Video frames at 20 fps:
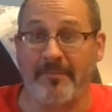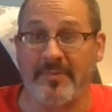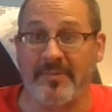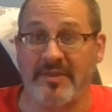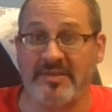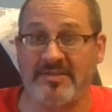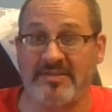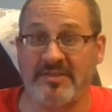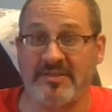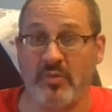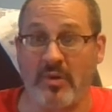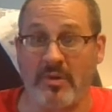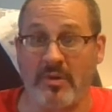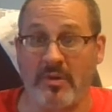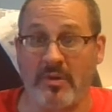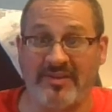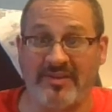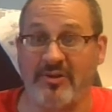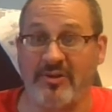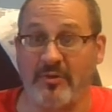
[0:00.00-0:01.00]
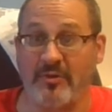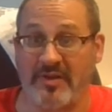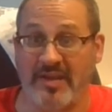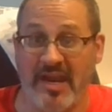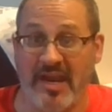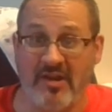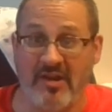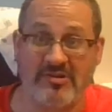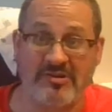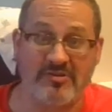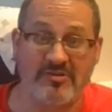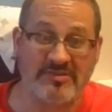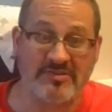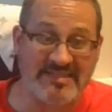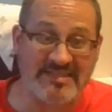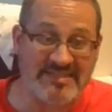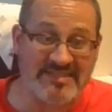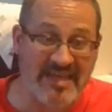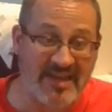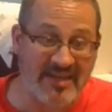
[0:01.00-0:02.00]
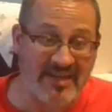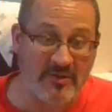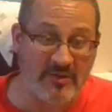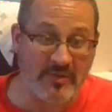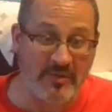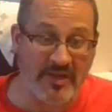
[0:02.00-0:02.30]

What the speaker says: This is where we get to know the characters, the setting,